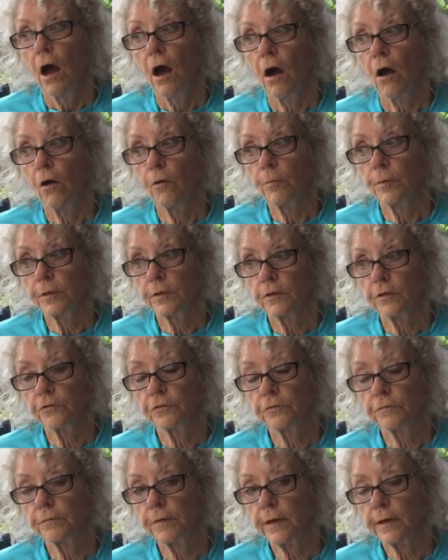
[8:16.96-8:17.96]
all because
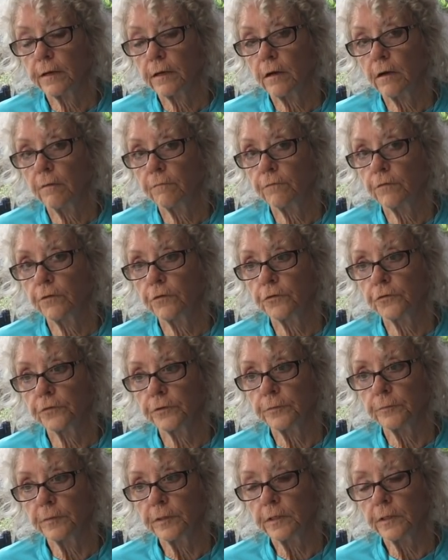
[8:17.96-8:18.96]
of that conference
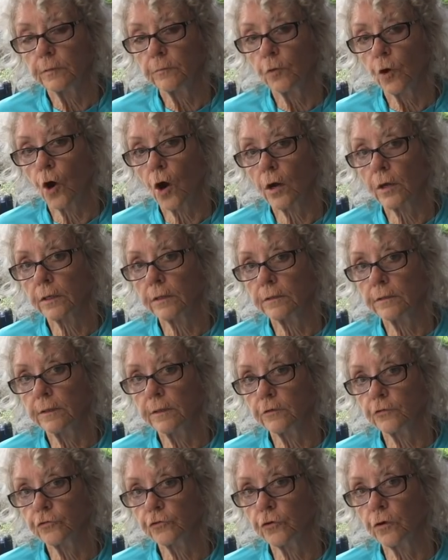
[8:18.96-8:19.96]
and meeting Mark, and
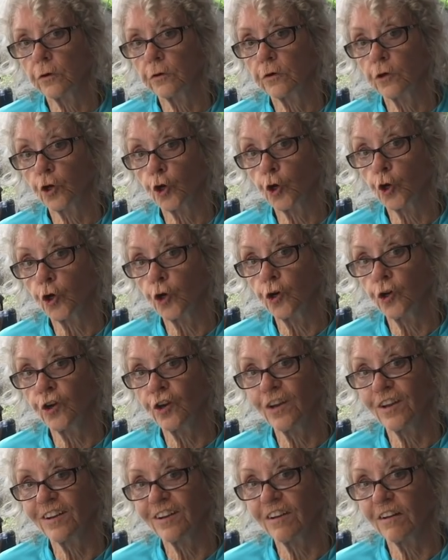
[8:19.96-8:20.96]
now starting to learn
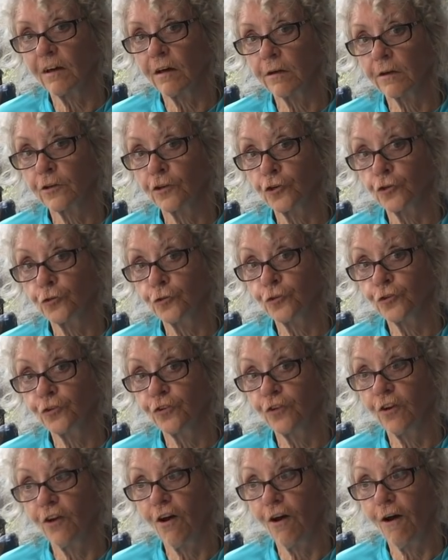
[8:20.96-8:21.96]
a lot of new
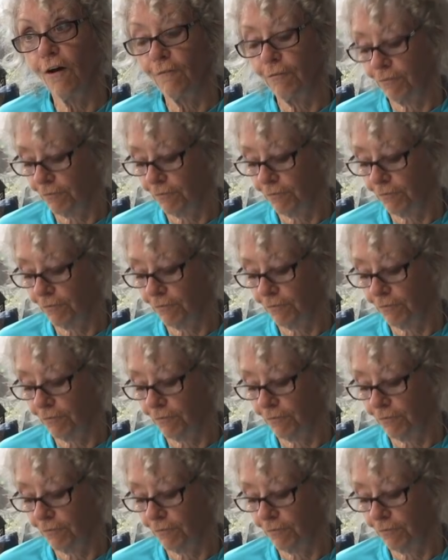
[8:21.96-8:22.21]
stuff.